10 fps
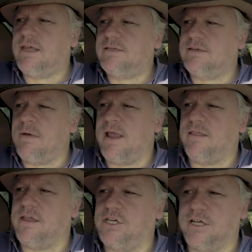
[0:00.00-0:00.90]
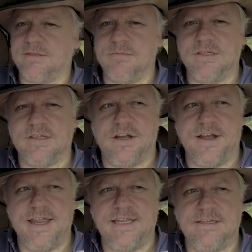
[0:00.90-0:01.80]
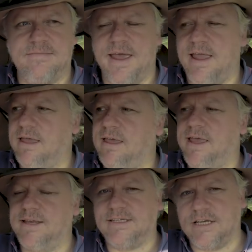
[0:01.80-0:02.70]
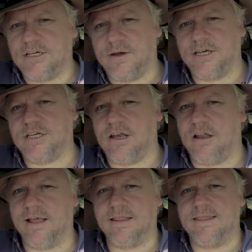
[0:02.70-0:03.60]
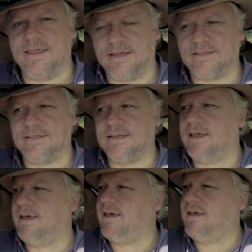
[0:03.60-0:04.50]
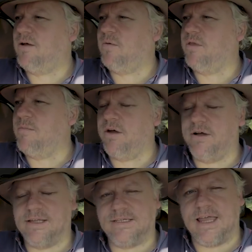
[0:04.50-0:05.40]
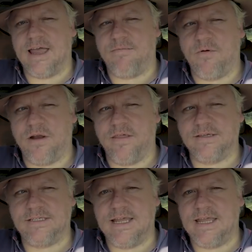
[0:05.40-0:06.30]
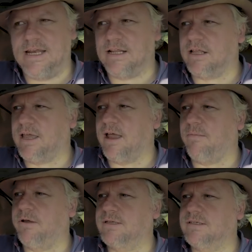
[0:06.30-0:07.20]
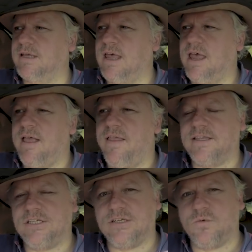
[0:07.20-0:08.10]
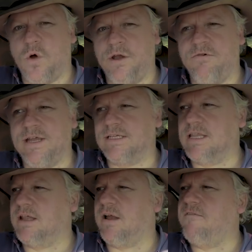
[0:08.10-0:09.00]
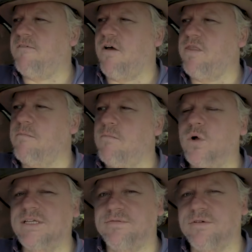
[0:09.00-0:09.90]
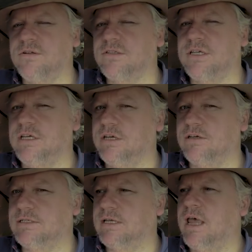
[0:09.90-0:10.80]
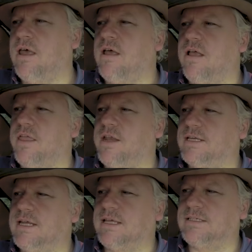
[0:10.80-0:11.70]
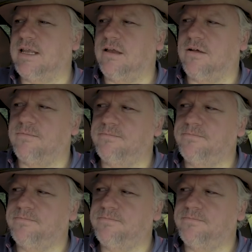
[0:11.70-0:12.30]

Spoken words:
to make the adjustments that I need to make in a situation like this. With a mirrorless camera, one of those dinky little cameras, that's just one reason that I find them more difficult to use than a DSLR.